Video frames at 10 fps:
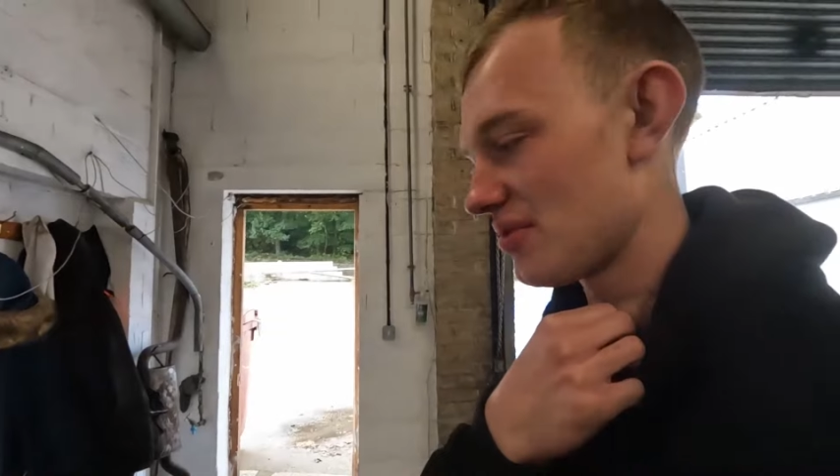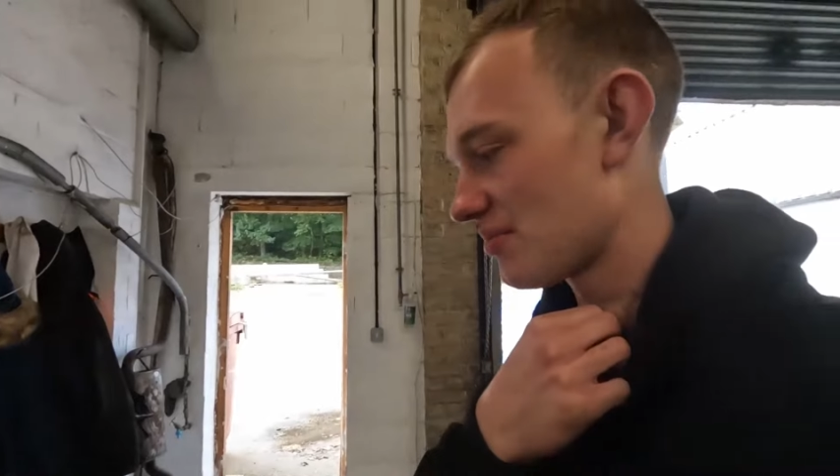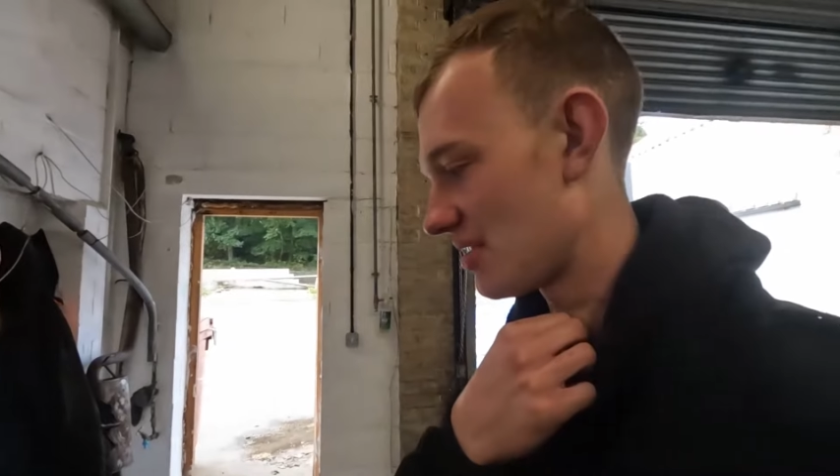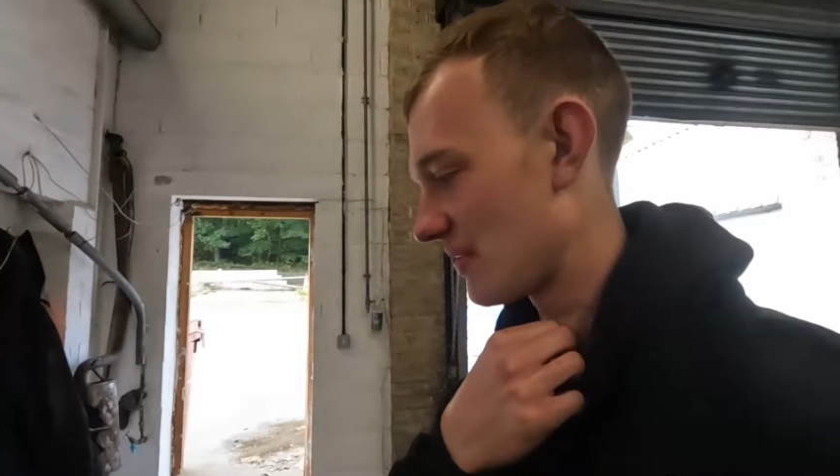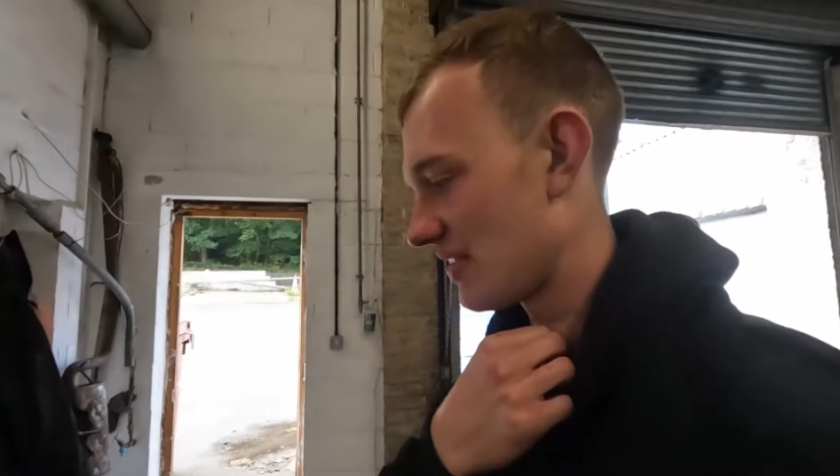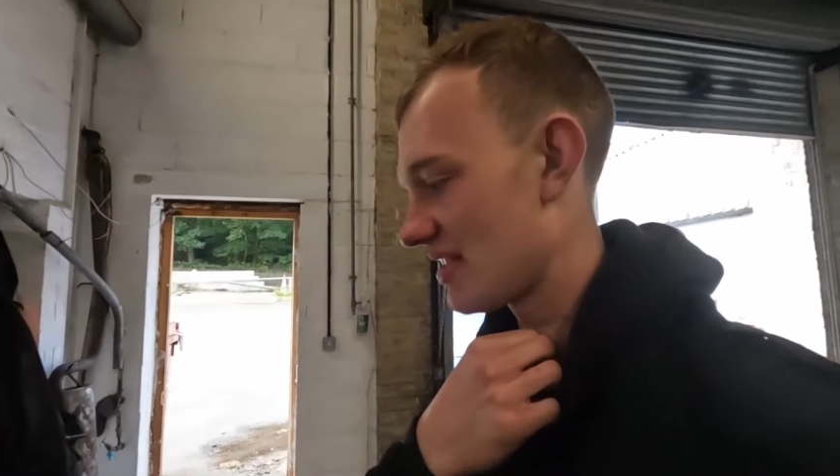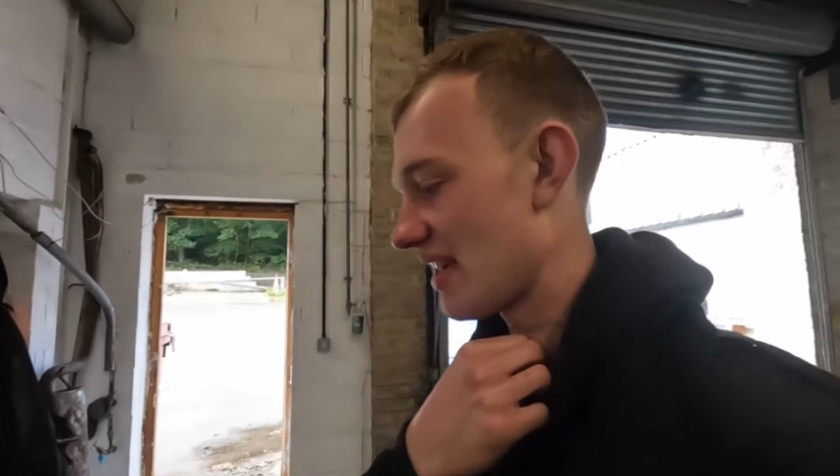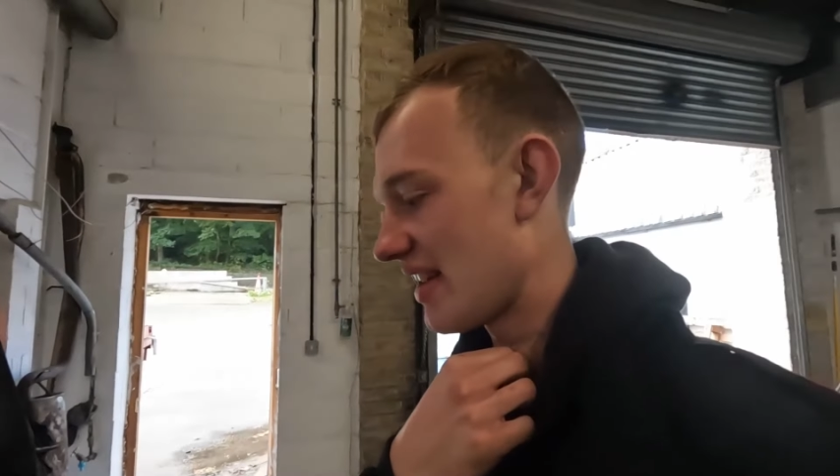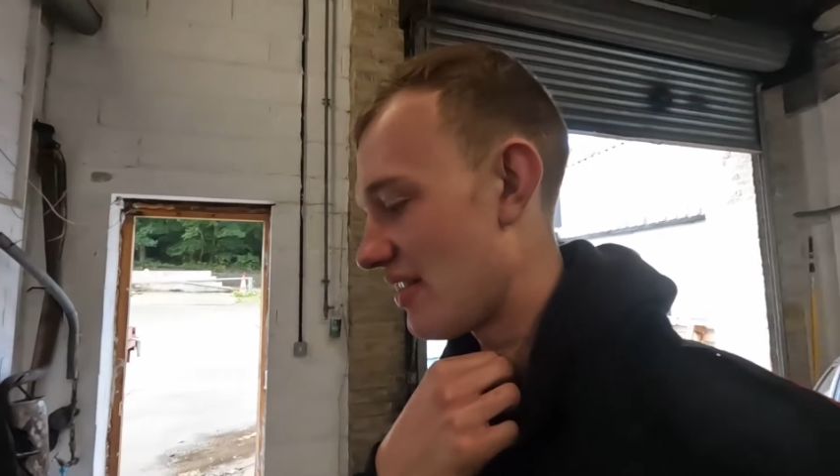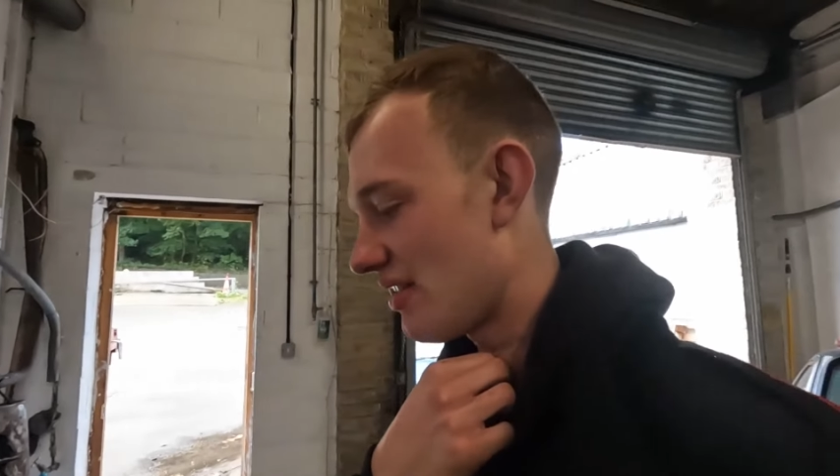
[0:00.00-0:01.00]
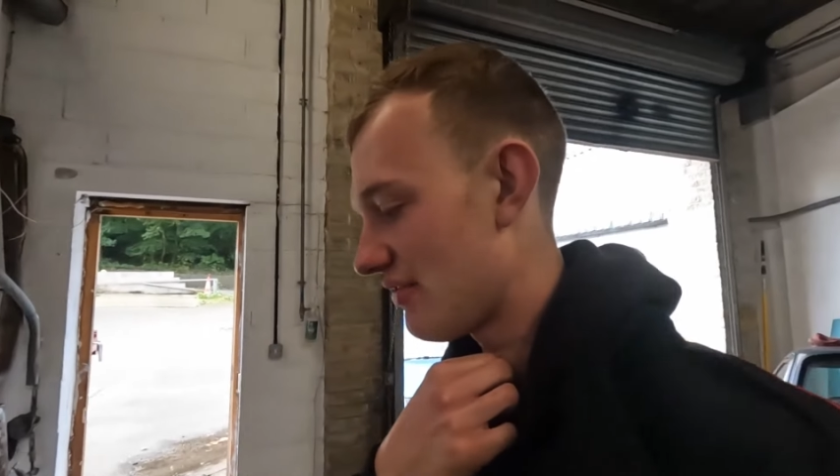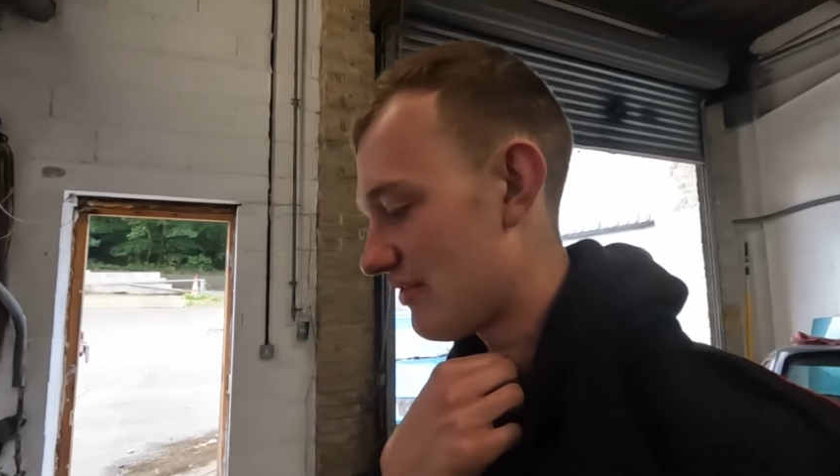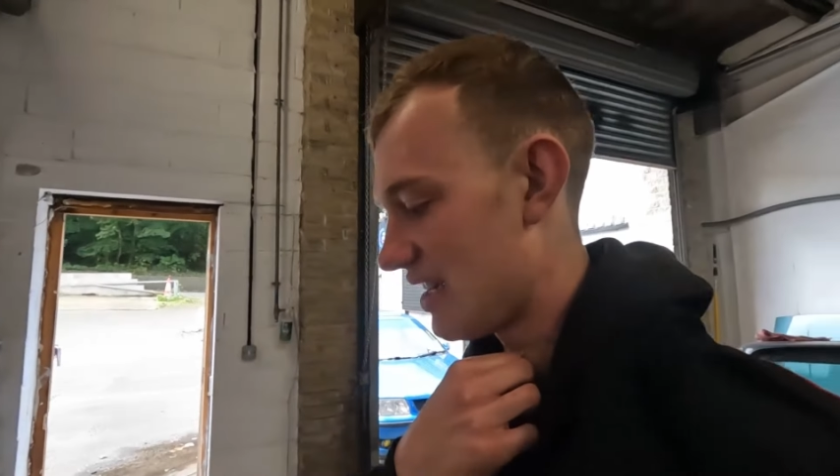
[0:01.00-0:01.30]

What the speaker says: up, so I'm going to take that off